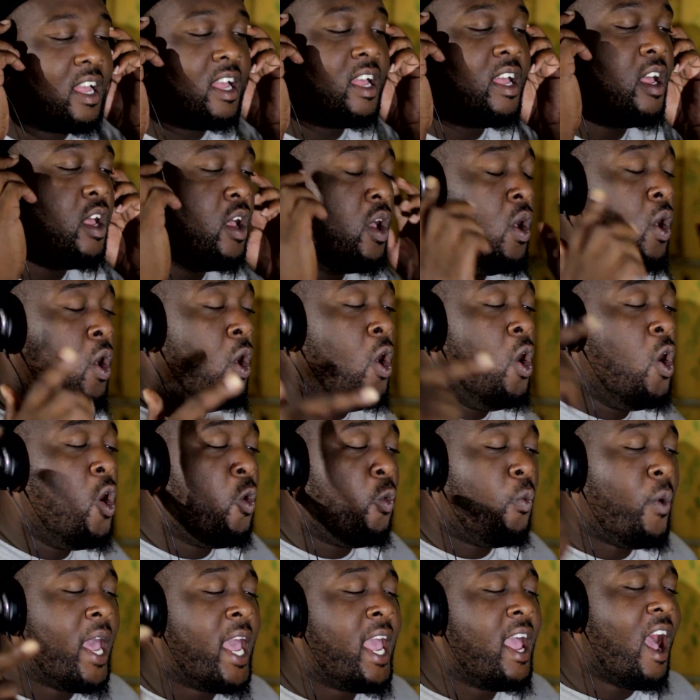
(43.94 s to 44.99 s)
to
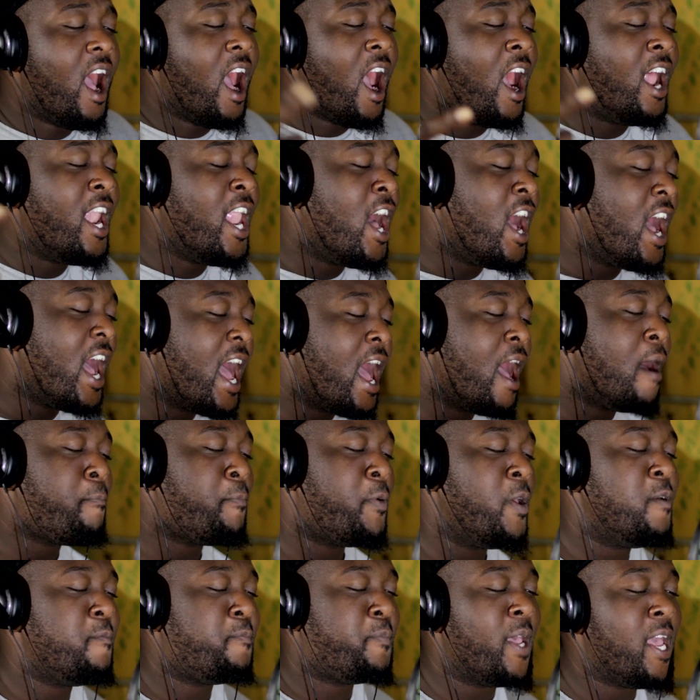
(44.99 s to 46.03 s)
pursue
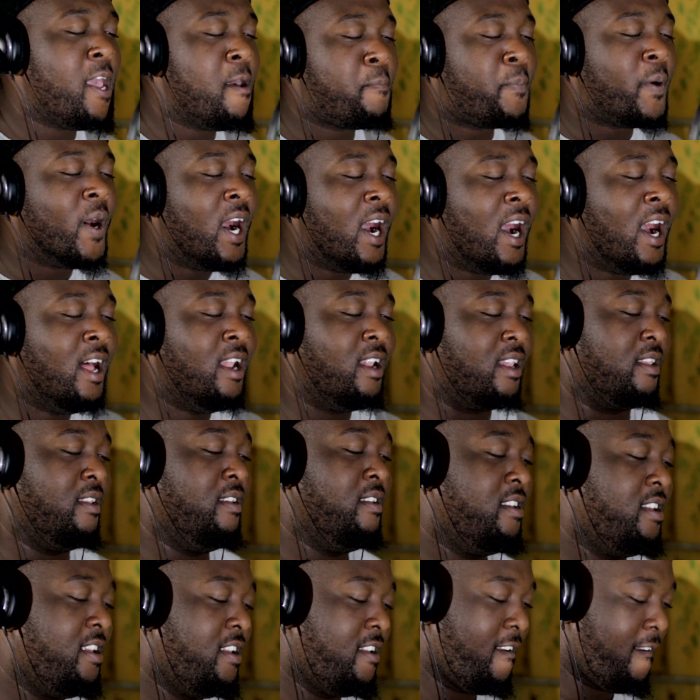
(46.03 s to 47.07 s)
a career in
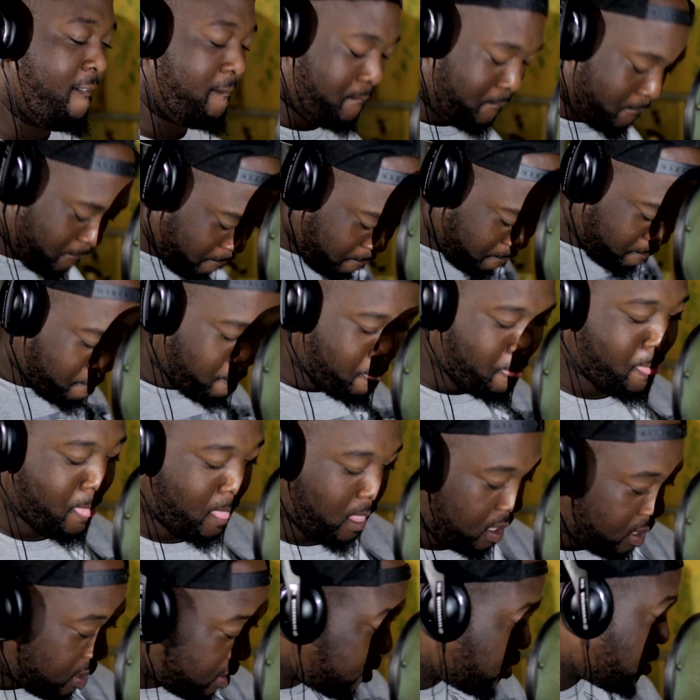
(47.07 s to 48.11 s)
music. I don't see
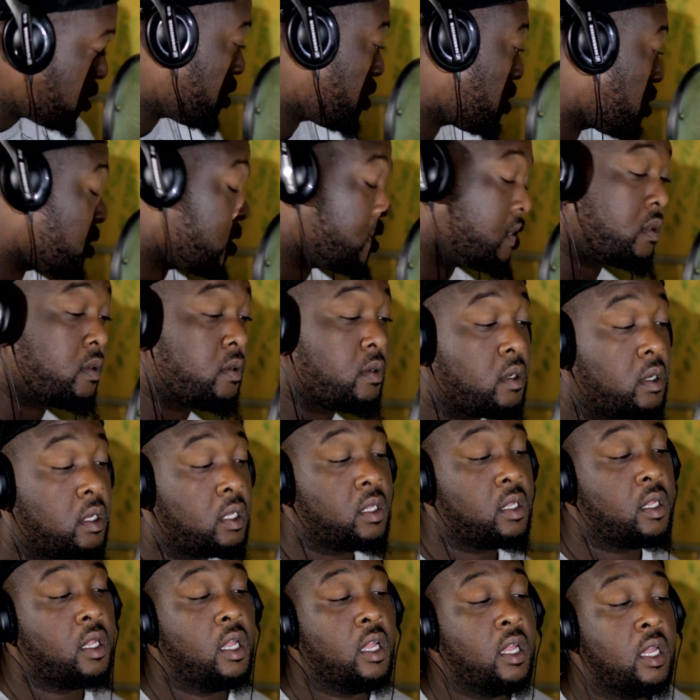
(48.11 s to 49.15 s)
myself as an artist
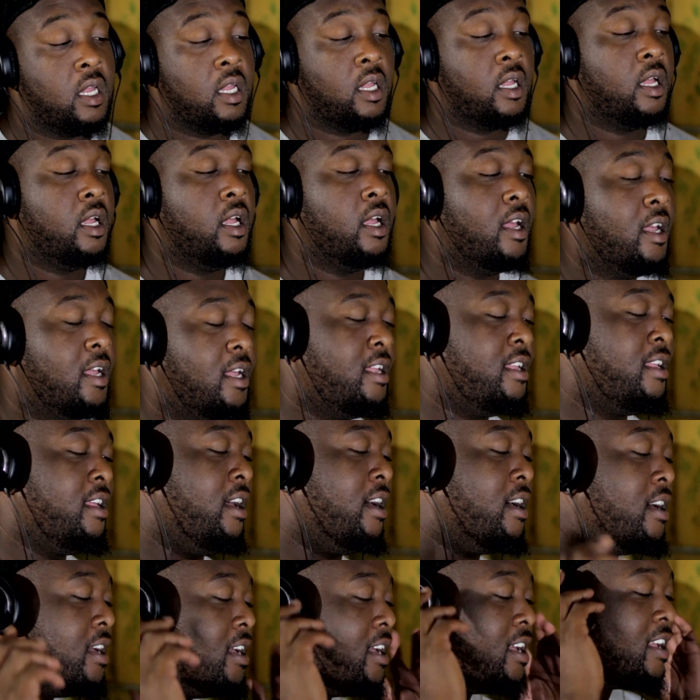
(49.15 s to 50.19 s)
locked into a
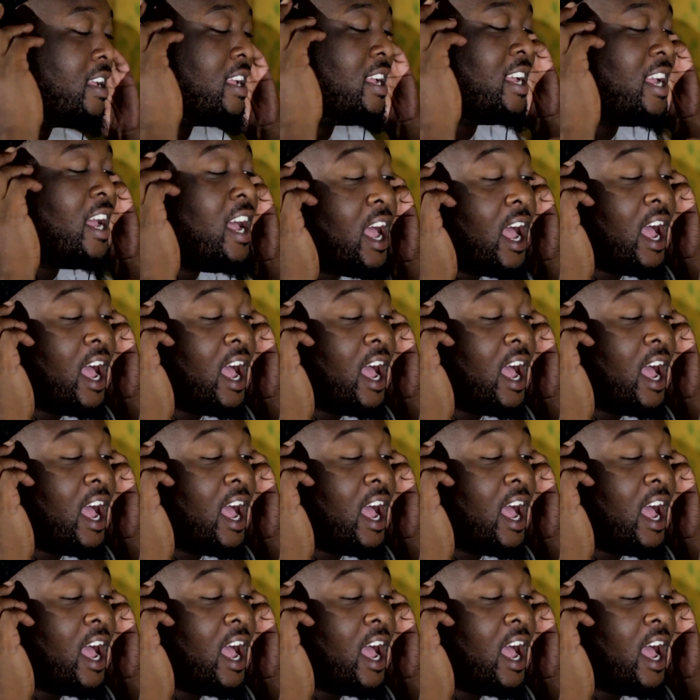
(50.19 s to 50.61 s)
genre of music.